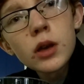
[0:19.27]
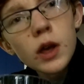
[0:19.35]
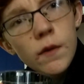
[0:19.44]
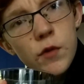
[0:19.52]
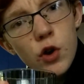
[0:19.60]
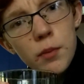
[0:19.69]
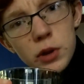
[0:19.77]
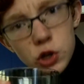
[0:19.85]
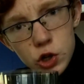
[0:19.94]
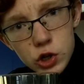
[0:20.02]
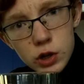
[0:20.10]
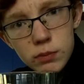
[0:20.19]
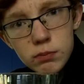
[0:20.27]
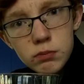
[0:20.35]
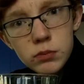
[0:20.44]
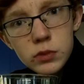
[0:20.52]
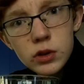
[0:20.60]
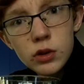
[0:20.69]
if you're a magician,
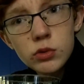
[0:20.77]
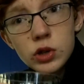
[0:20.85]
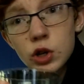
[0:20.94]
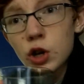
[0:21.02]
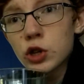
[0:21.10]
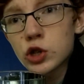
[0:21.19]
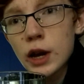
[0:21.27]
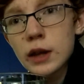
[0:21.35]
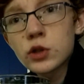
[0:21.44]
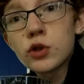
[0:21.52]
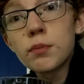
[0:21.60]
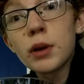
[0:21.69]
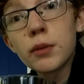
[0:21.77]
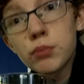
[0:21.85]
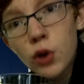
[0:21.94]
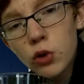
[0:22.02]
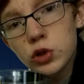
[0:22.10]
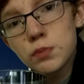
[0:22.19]
there's a good chance you've been
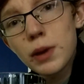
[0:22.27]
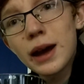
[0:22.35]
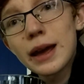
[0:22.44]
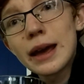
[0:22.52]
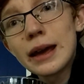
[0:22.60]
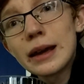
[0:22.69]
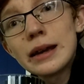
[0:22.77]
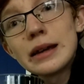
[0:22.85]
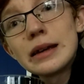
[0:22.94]
approached by a